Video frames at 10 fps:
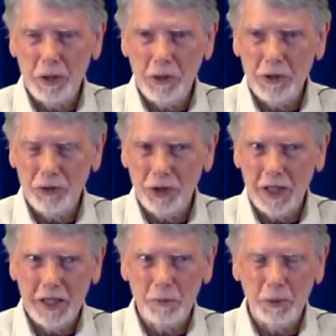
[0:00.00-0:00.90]
of the emotion
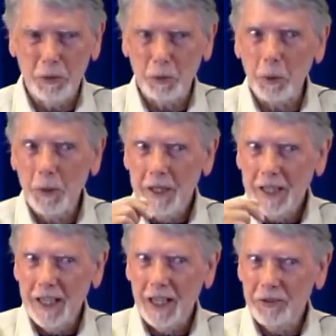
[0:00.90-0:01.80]
in other people
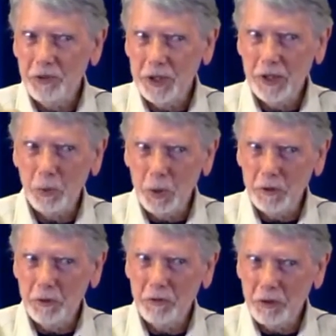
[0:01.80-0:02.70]
unless you get
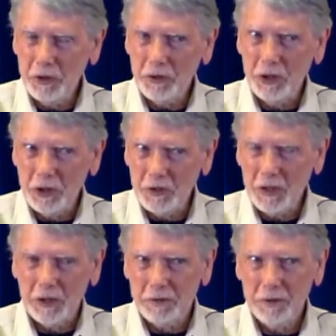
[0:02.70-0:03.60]
rid of it first in
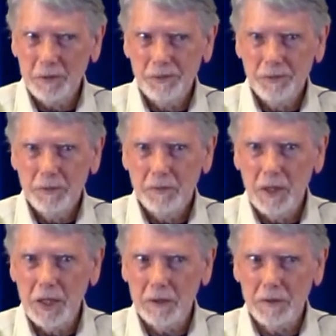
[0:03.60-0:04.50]
yourself.
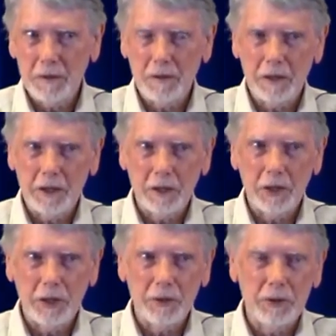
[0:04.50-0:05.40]
This is a
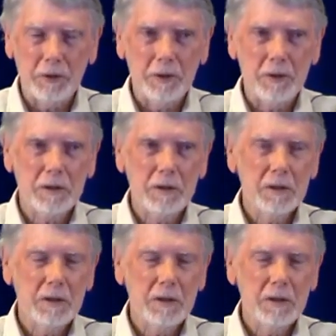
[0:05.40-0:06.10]
little known truth.